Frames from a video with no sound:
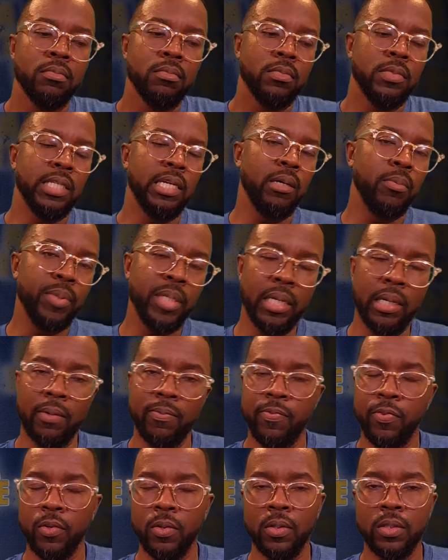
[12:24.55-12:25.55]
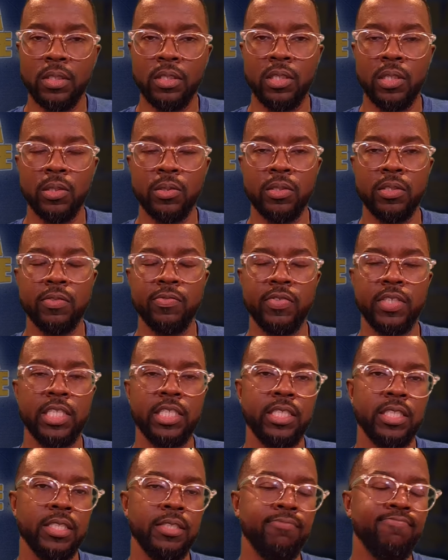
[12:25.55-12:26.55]
They'll be up for the
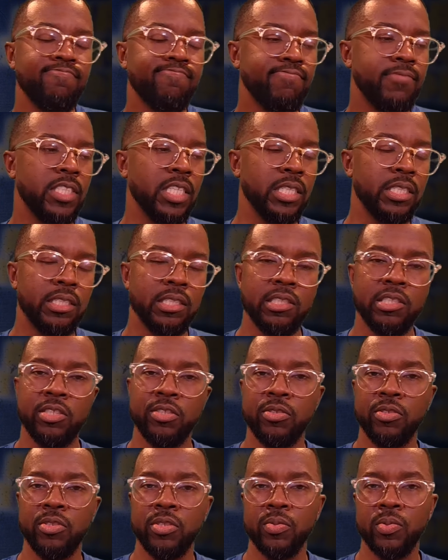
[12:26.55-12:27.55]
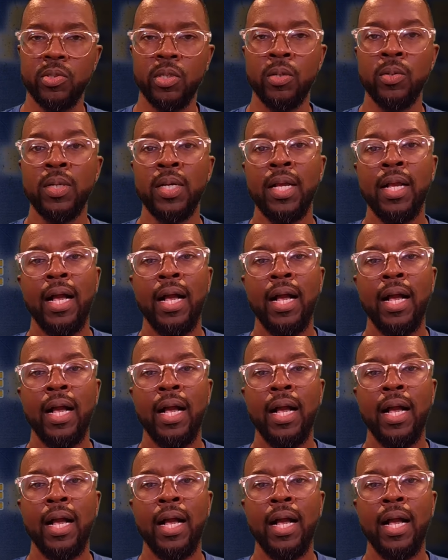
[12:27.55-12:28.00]
division just as usual.